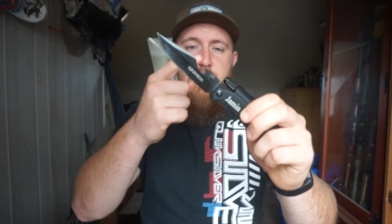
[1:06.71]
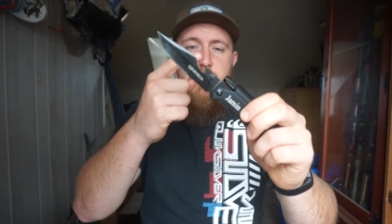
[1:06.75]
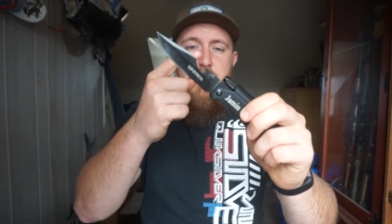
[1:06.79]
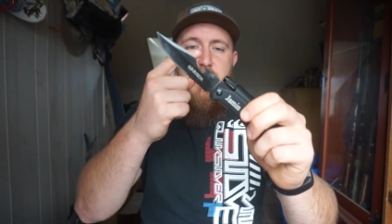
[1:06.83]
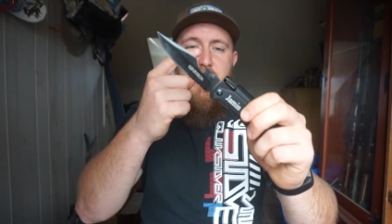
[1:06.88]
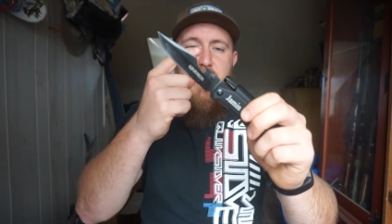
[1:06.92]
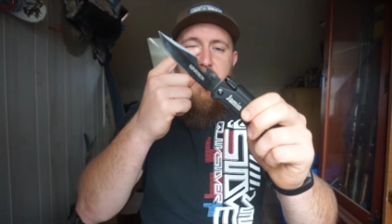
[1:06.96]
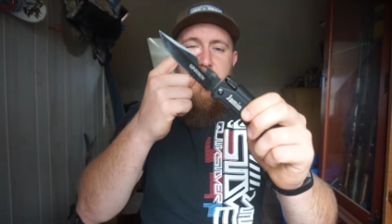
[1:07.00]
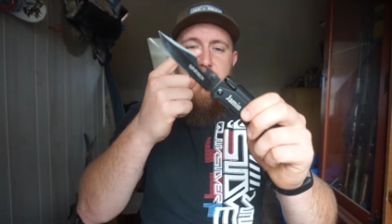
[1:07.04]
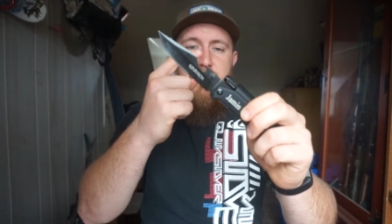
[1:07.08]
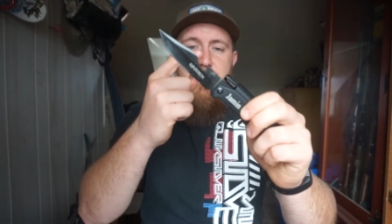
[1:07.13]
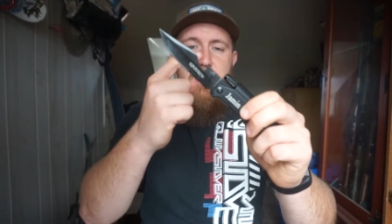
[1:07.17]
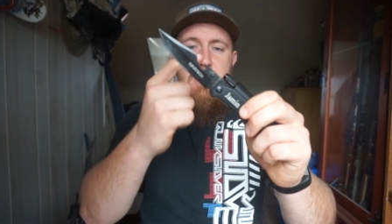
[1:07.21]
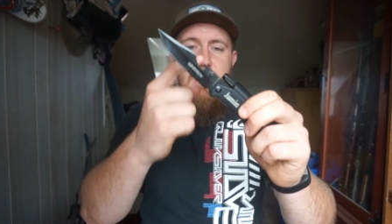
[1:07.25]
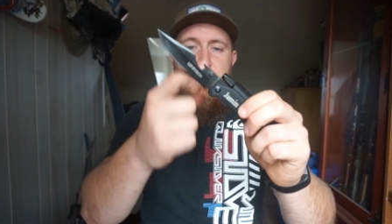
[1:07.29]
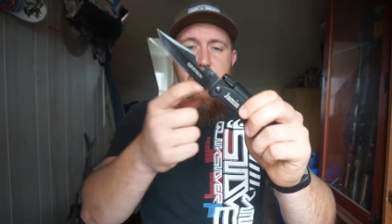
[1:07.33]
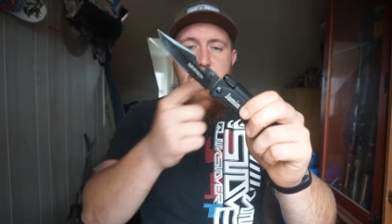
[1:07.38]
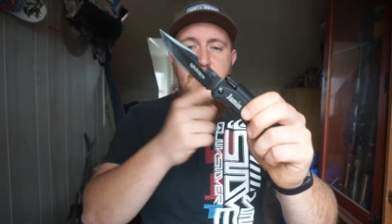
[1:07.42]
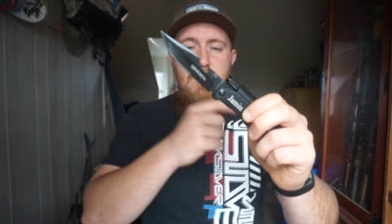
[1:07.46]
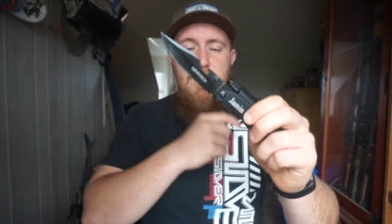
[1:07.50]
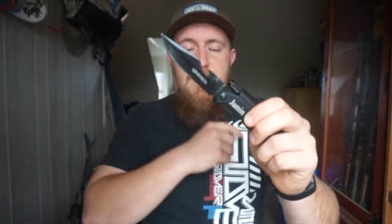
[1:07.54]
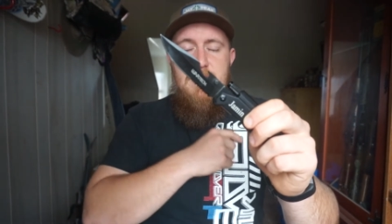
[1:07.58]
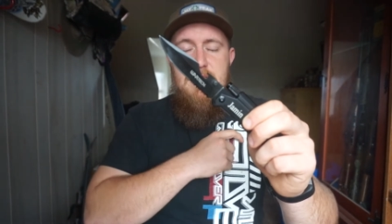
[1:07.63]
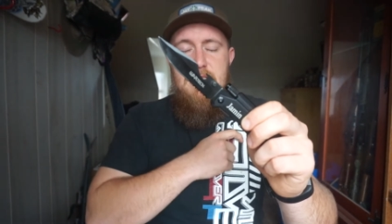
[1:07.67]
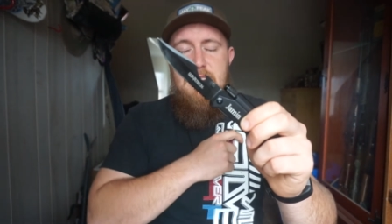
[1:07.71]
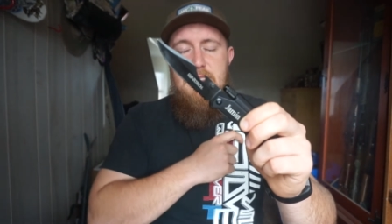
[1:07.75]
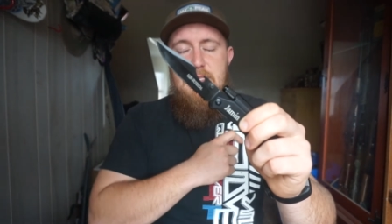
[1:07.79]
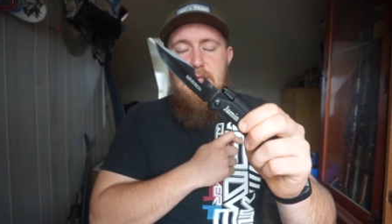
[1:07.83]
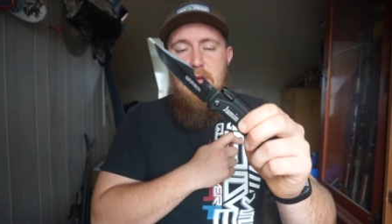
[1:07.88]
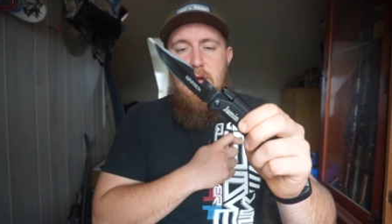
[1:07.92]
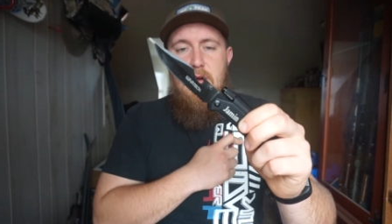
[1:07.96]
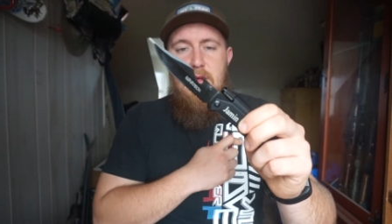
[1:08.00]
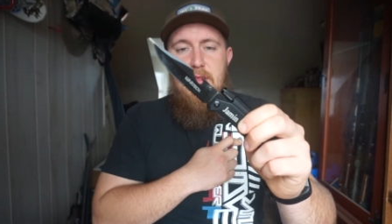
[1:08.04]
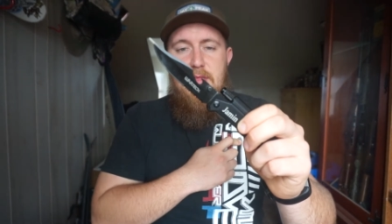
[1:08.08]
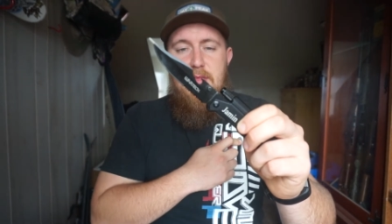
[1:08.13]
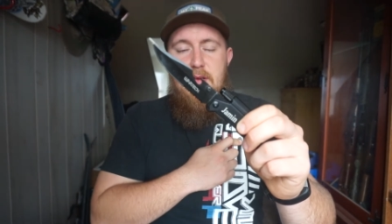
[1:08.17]
We have the
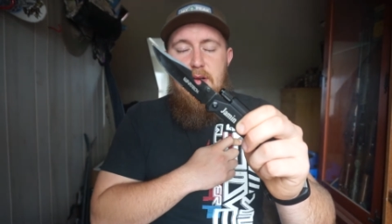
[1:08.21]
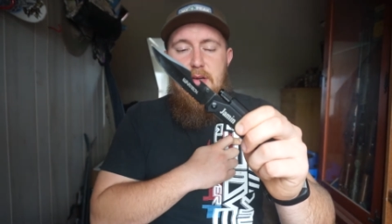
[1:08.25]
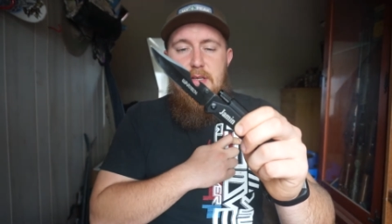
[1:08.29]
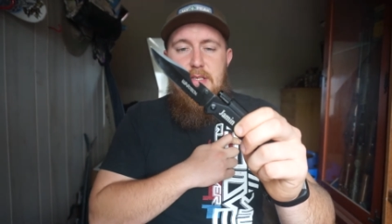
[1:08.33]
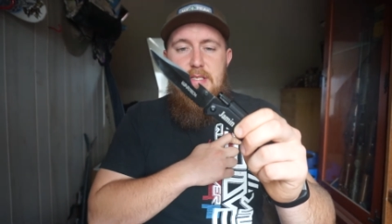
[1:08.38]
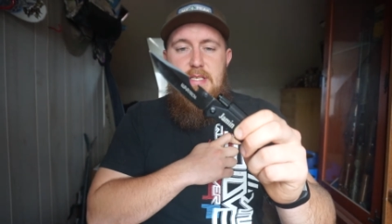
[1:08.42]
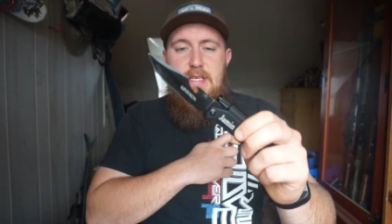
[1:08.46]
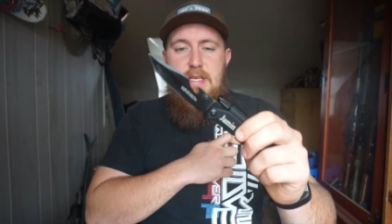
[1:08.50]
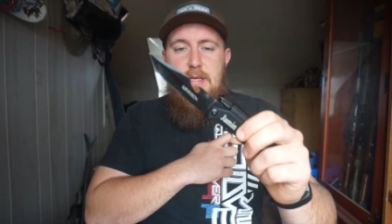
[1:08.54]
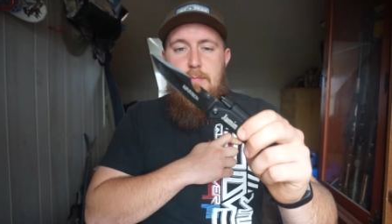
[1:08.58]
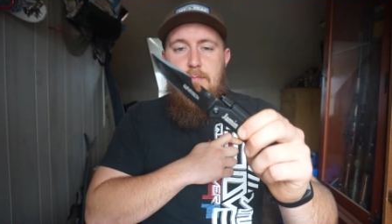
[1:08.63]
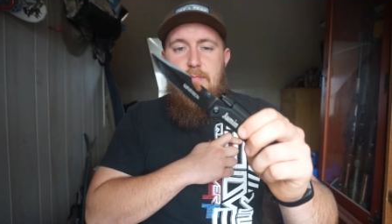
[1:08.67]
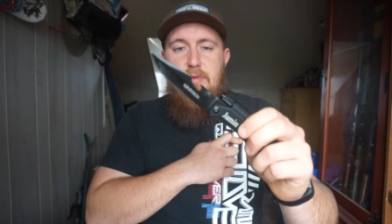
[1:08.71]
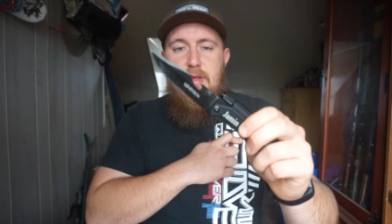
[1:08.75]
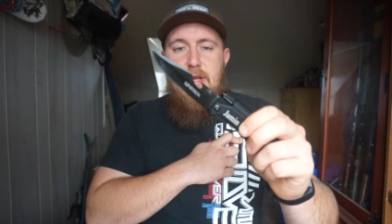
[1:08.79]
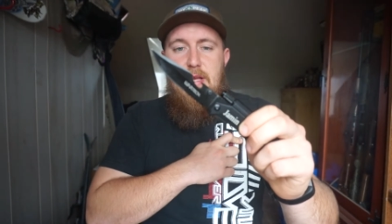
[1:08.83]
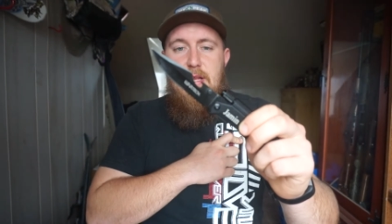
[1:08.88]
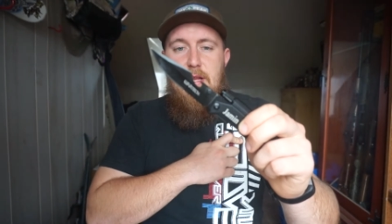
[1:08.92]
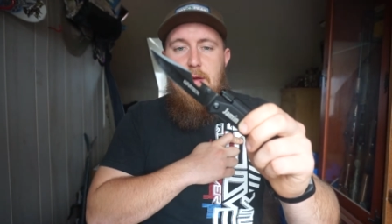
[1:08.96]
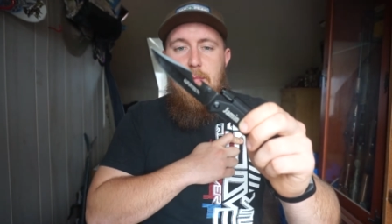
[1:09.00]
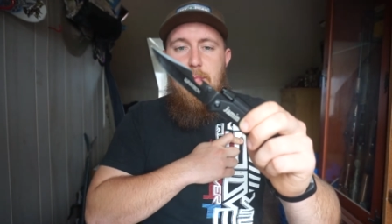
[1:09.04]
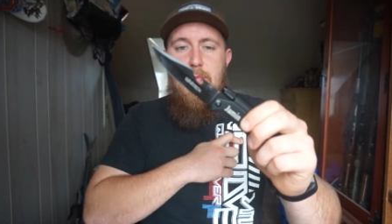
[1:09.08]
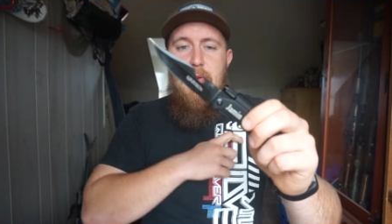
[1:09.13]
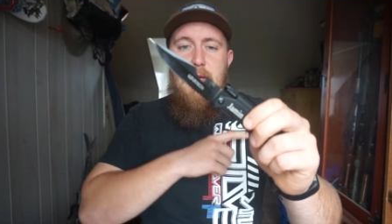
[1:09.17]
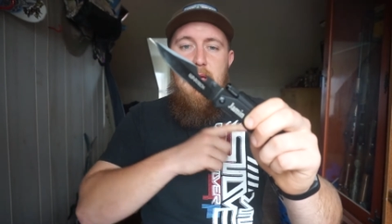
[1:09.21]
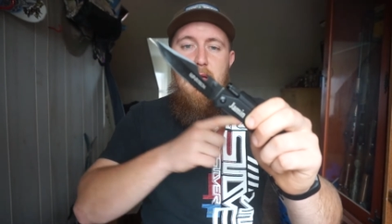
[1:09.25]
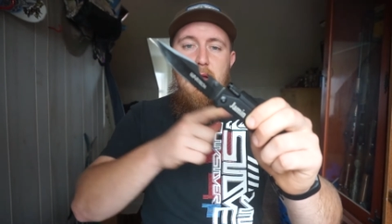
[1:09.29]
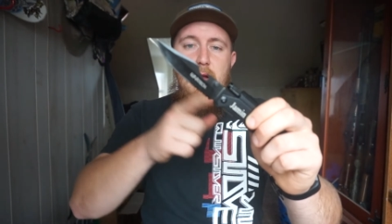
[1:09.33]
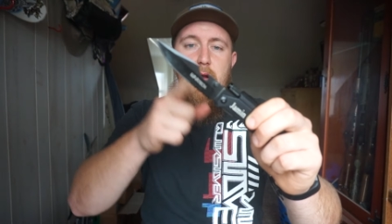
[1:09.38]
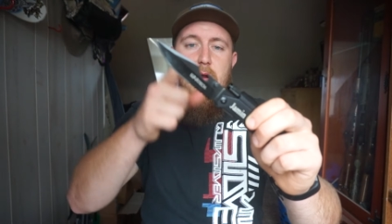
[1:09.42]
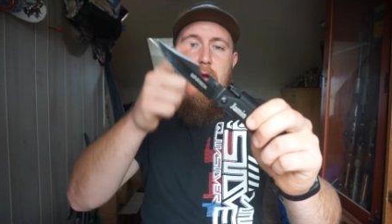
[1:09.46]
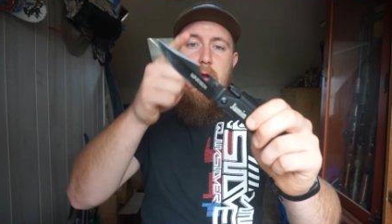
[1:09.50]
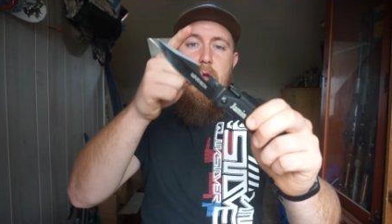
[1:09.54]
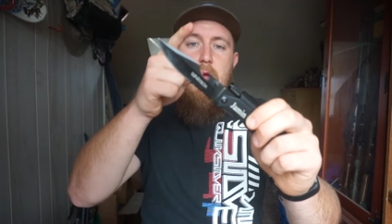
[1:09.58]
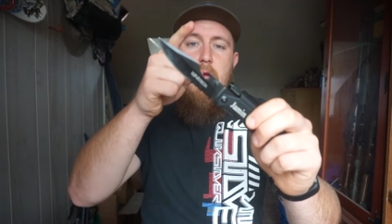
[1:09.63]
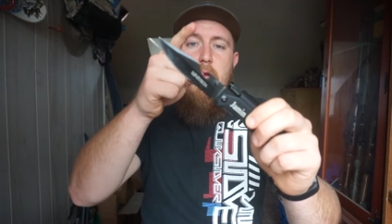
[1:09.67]
3CR13 blade up
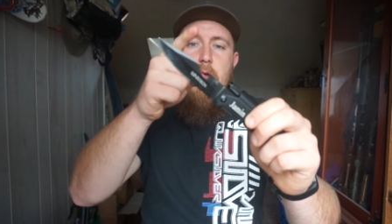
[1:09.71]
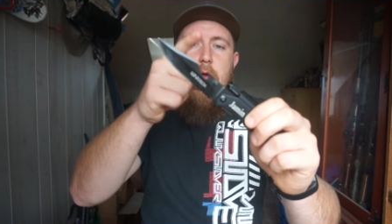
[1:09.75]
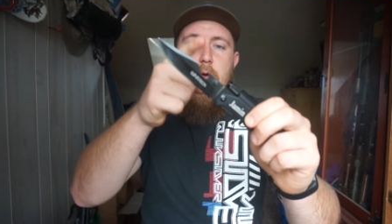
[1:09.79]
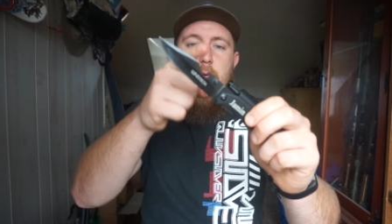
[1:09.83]
here